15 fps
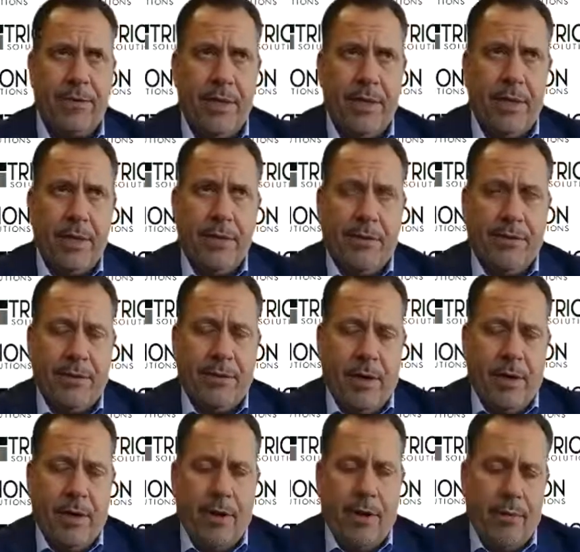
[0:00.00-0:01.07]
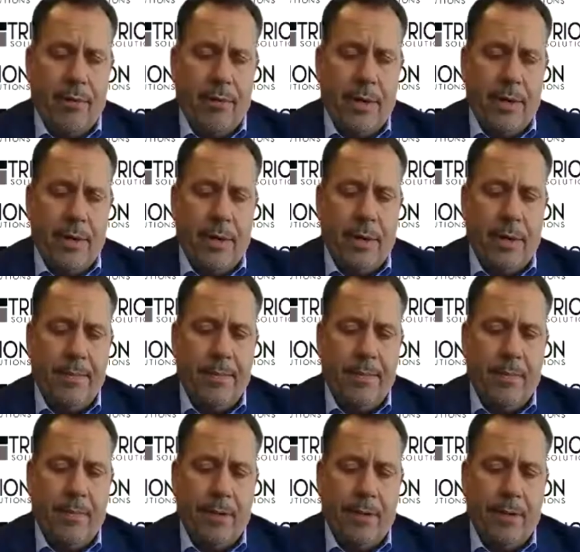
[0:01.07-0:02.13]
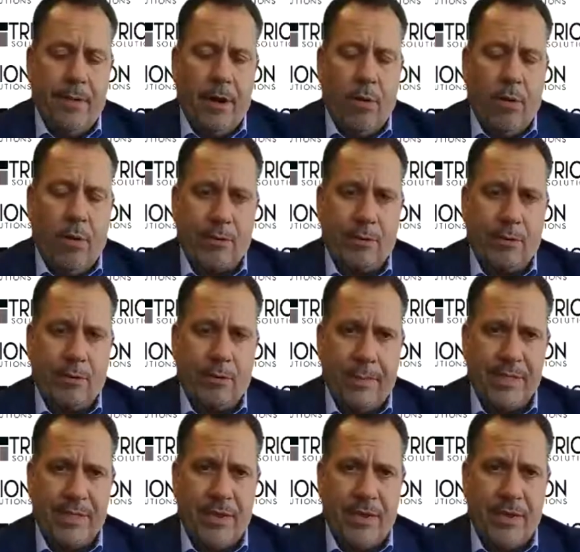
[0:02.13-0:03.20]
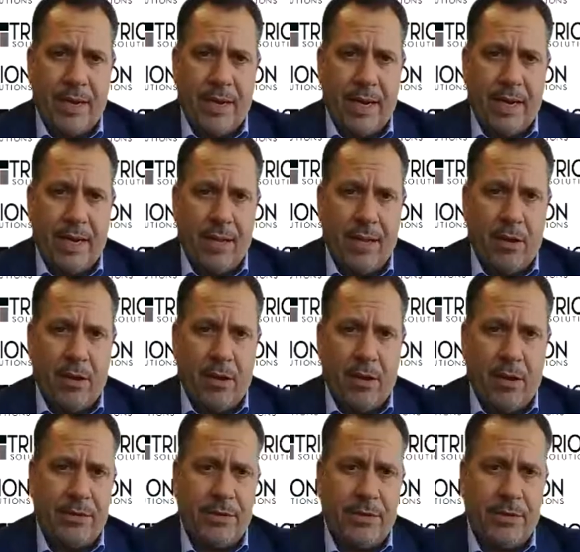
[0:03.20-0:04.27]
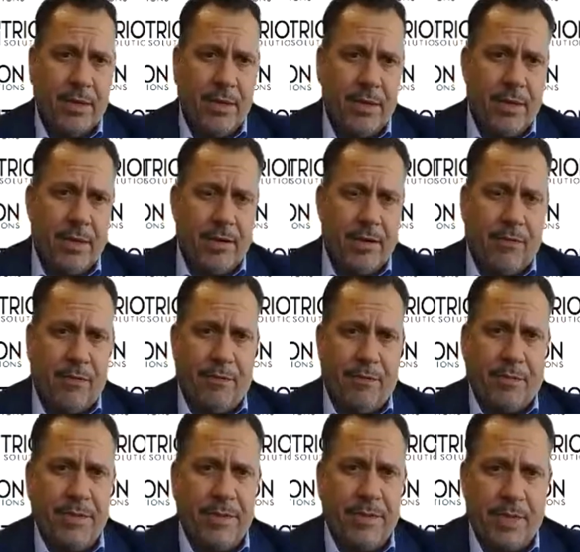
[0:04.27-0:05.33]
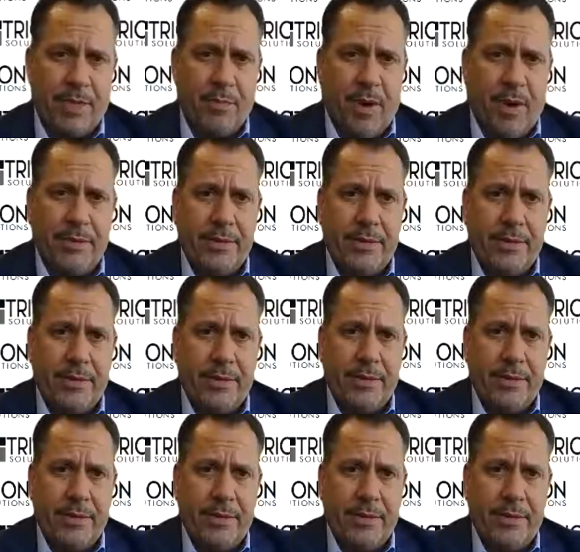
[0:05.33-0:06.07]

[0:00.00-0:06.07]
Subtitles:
There are no interest payments due on any of the loans for the first 6 months.